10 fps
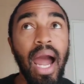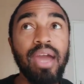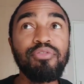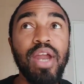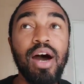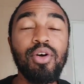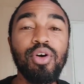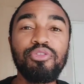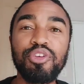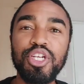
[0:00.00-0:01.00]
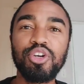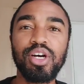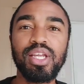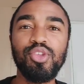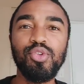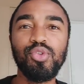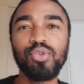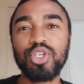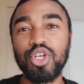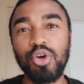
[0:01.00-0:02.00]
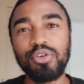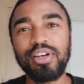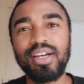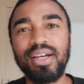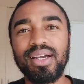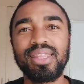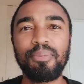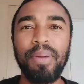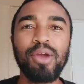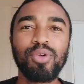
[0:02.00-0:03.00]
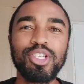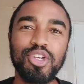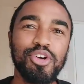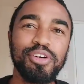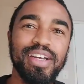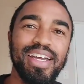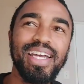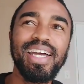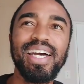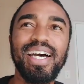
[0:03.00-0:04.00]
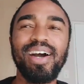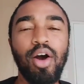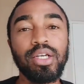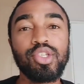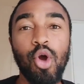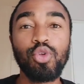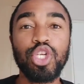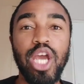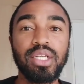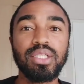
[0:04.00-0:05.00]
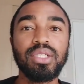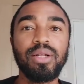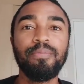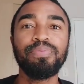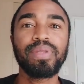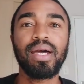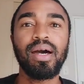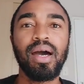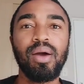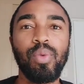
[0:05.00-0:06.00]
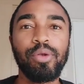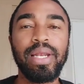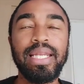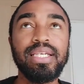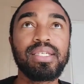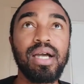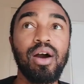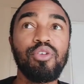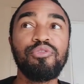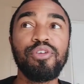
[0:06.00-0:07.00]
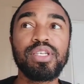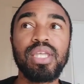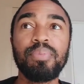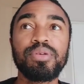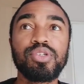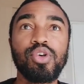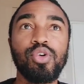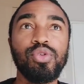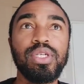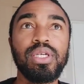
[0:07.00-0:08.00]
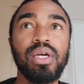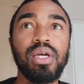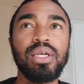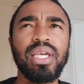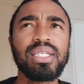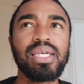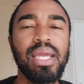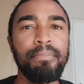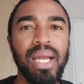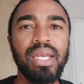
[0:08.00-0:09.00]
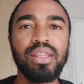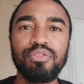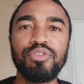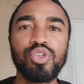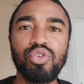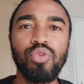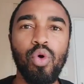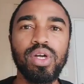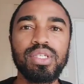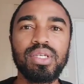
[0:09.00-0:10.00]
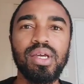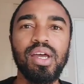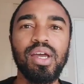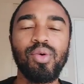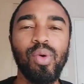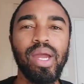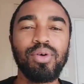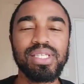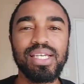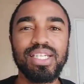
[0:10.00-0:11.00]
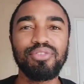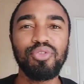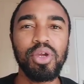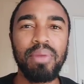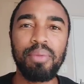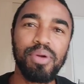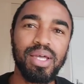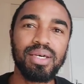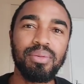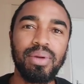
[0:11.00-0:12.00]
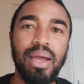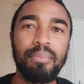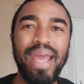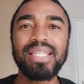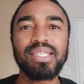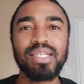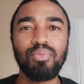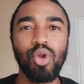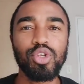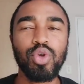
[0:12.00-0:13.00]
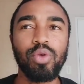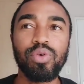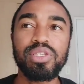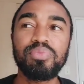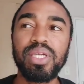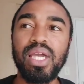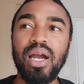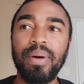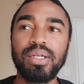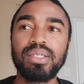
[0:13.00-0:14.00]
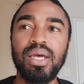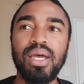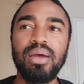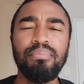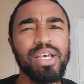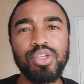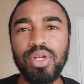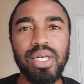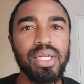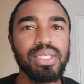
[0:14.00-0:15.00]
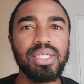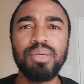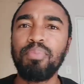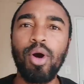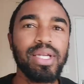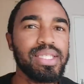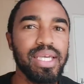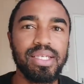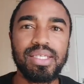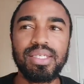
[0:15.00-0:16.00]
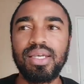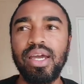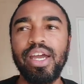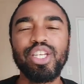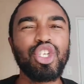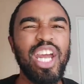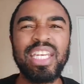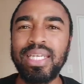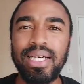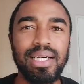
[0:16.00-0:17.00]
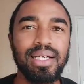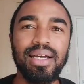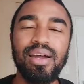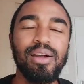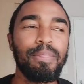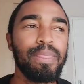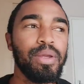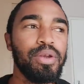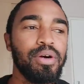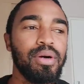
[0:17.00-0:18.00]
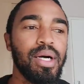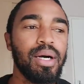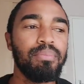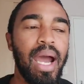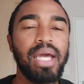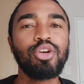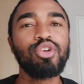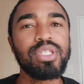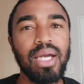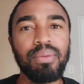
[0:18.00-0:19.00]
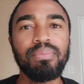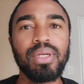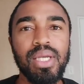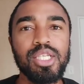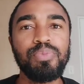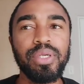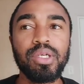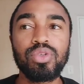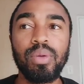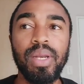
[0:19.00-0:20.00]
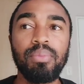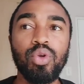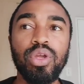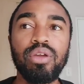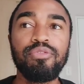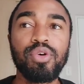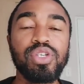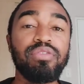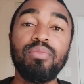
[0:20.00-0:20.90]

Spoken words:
I have now officially got a new show, the Penuel Show, on its own channel. We released our first episode yesterday, Monday, the 1st of August, where I was interviewing my brother, Penson Mlotra, and we were speaking about masculinity, politics, gender. You know, I had a good time speaking to him, and I'm looking forward to